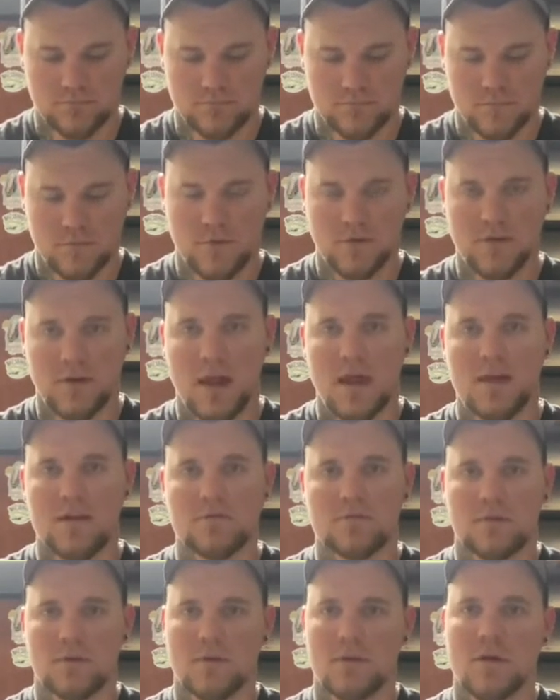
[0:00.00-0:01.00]
stage
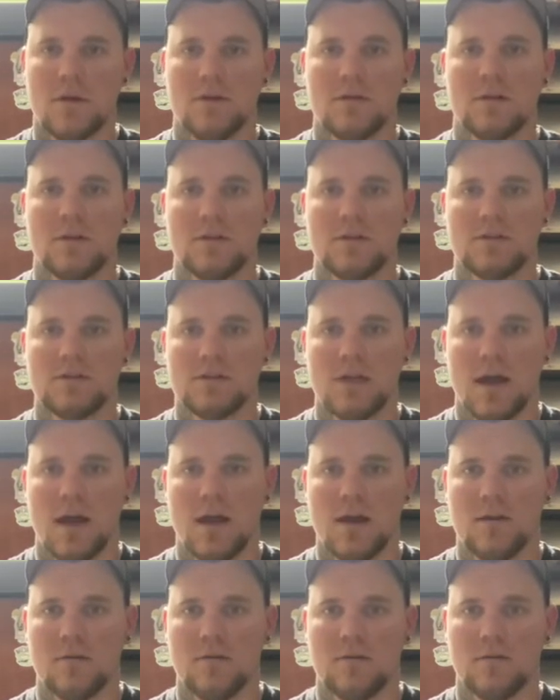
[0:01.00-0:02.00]
where they're going in the
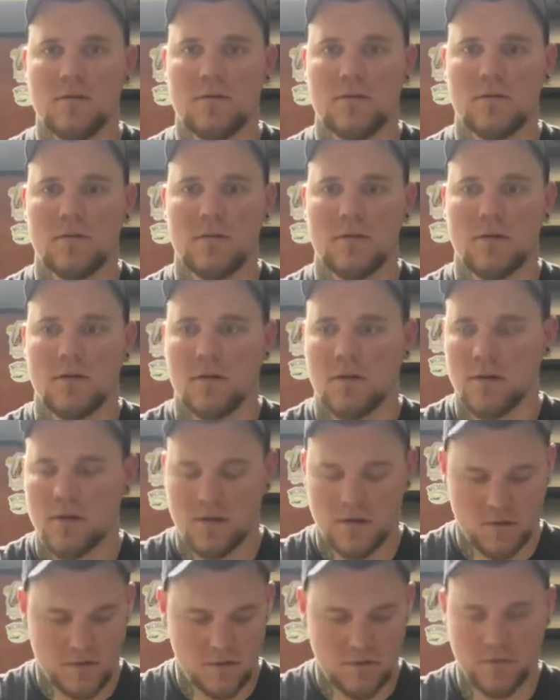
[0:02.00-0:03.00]
shed.
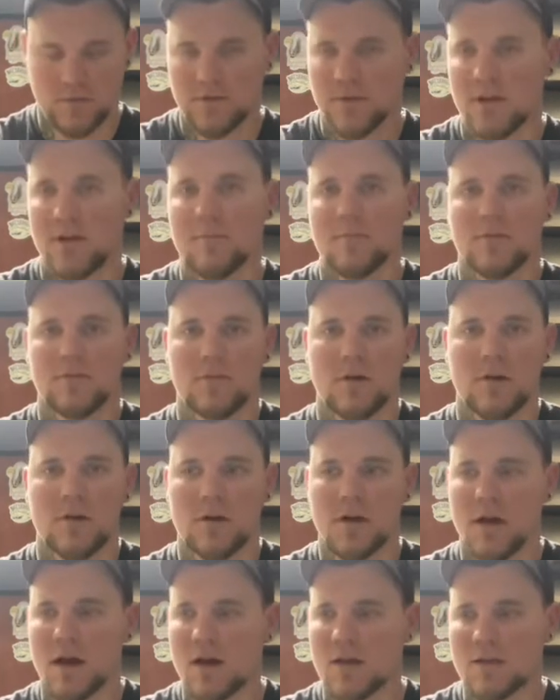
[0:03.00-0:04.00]
You'll see them starting
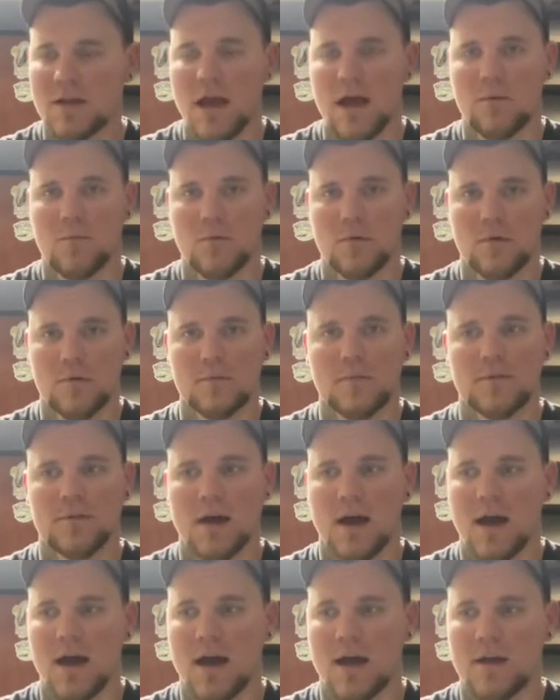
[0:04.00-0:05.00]
to hug that warm
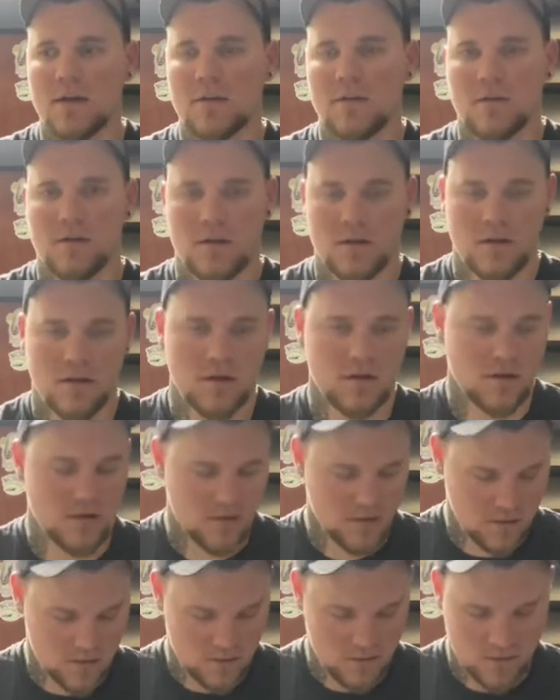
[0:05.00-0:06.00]
side.
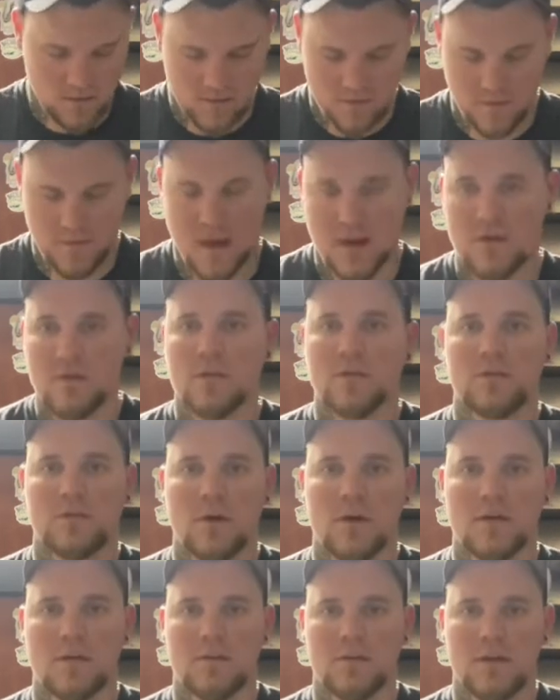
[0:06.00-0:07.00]
Then you'll
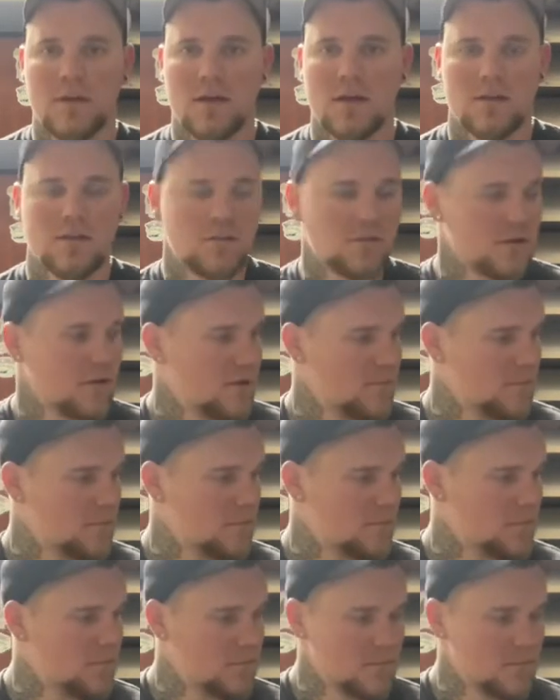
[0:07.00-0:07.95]
start seeing some